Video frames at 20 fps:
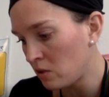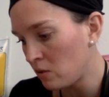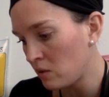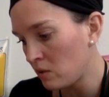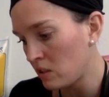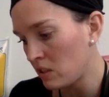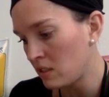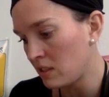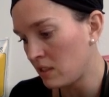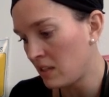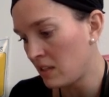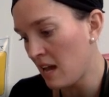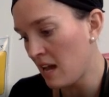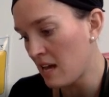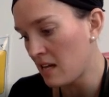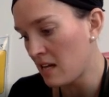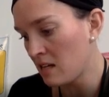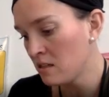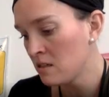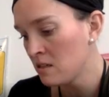which is
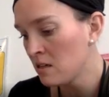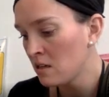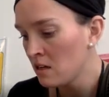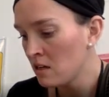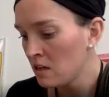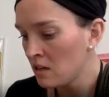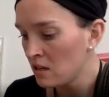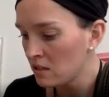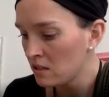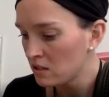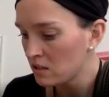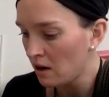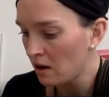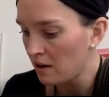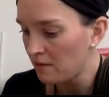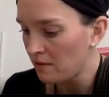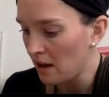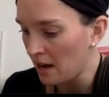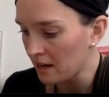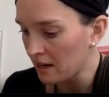10. So I
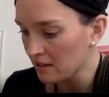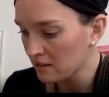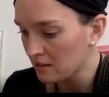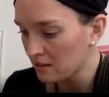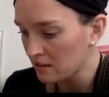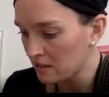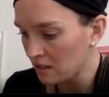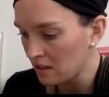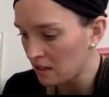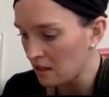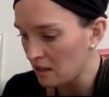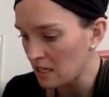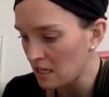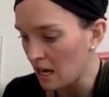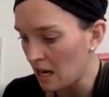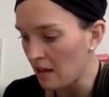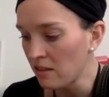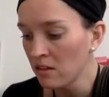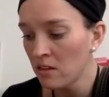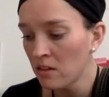have x to the
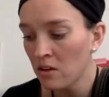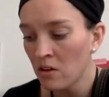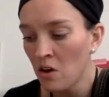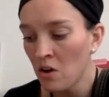10th.